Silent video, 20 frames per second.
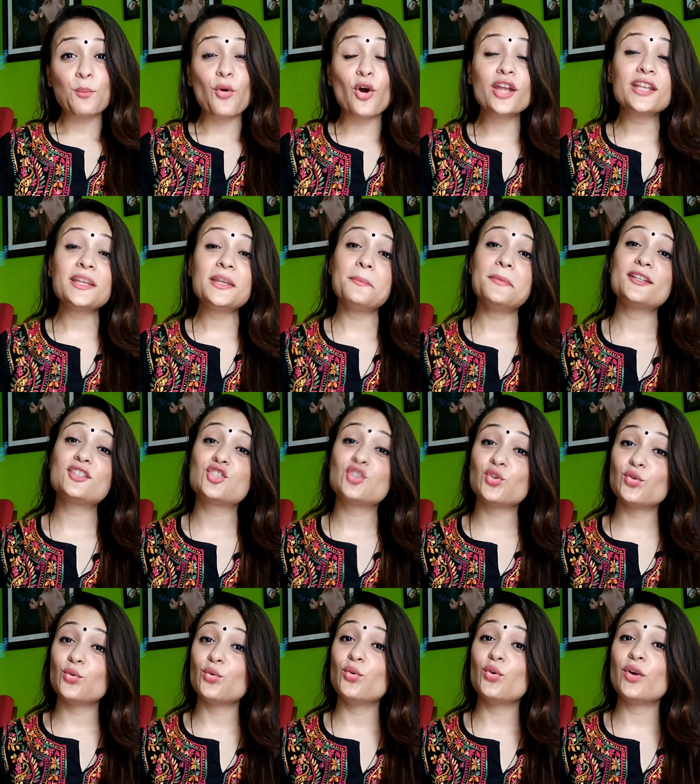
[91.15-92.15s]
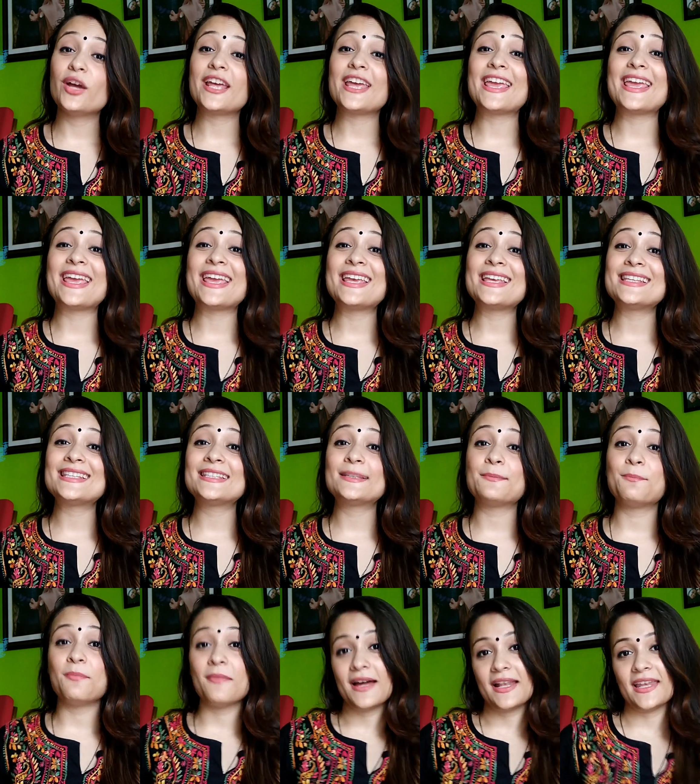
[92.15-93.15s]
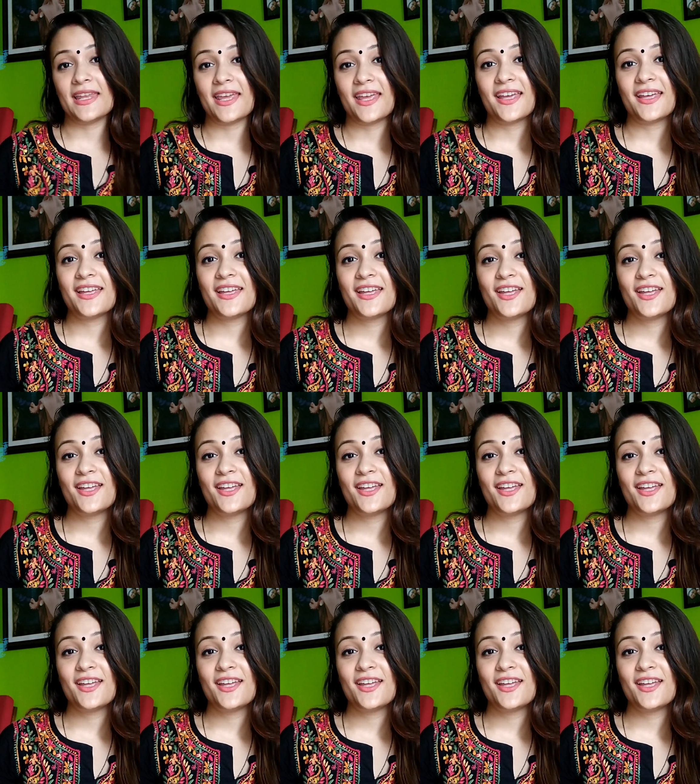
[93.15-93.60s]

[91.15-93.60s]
Point number 2 is money.